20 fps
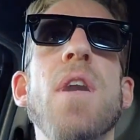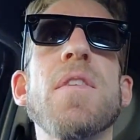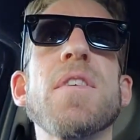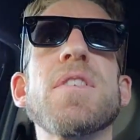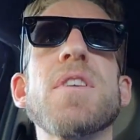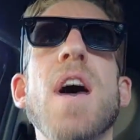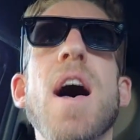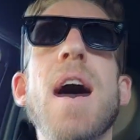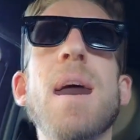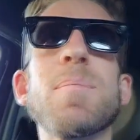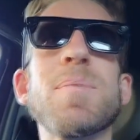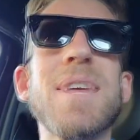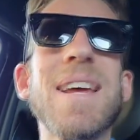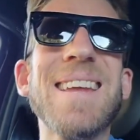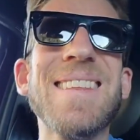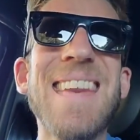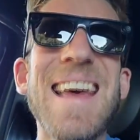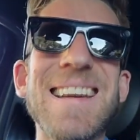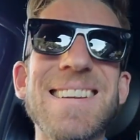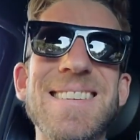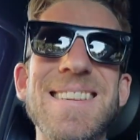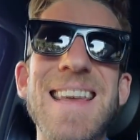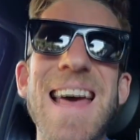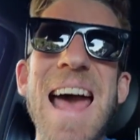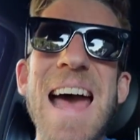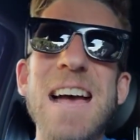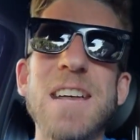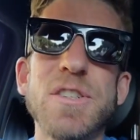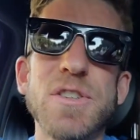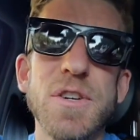on the top, take that to the
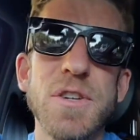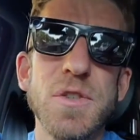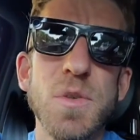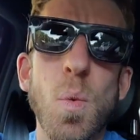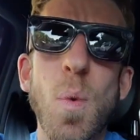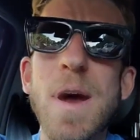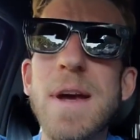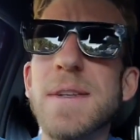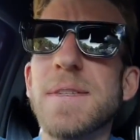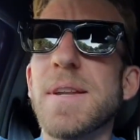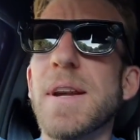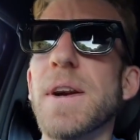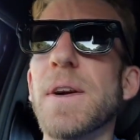hazardous waste